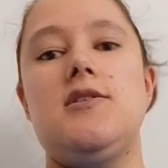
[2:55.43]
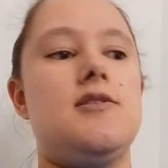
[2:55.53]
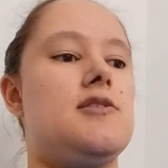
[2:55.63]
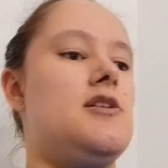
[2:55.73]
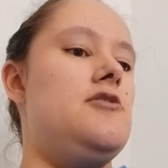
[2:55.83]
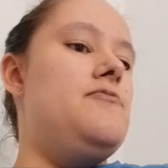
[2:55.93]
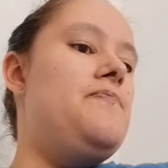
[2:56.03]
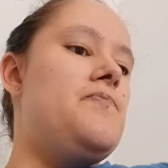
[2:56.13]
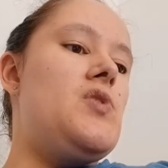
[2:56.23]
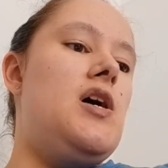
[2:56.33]
So
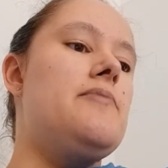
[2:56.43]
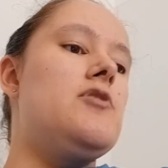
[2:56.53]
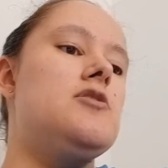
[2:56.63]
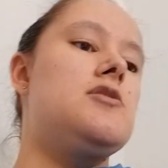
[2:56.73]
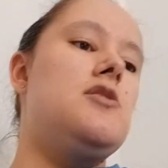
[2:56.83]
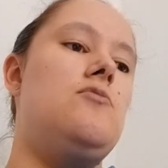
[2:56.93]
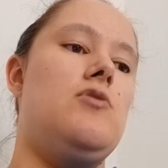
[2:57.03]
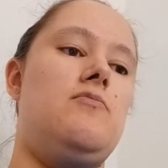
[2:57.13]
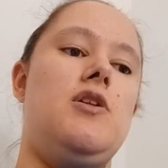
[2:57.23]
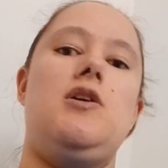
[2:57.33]
I'm going to start
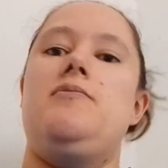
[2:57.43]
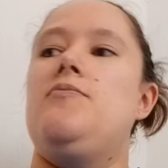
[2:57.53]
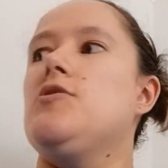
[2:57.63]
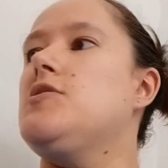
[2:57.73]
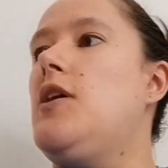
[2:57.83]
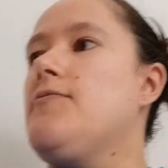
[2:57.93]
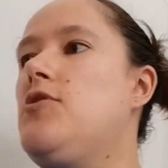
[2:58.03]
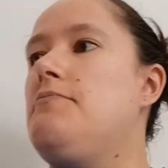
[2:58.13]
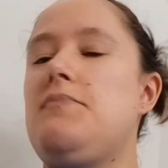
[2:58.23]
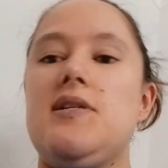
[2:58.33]
one of my library books. I've
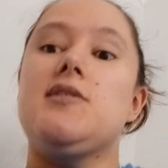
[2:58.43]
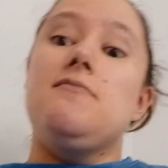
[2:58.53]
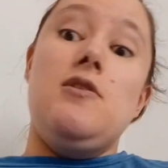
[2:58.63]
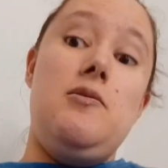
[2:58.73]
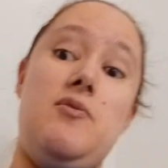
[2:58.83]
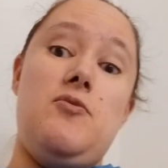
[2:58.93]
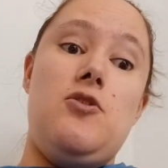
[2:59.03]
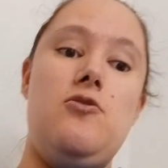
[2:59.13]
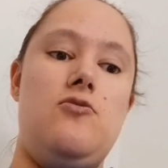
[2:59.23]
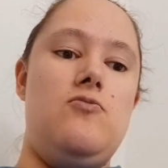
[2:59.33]
got a massive library
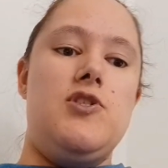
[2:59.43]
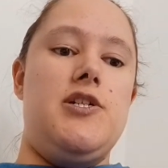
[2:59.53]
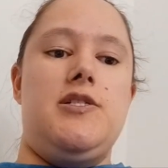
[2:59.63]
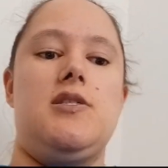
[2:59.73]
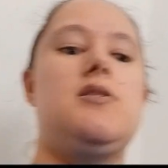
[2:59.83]
book haul which I need to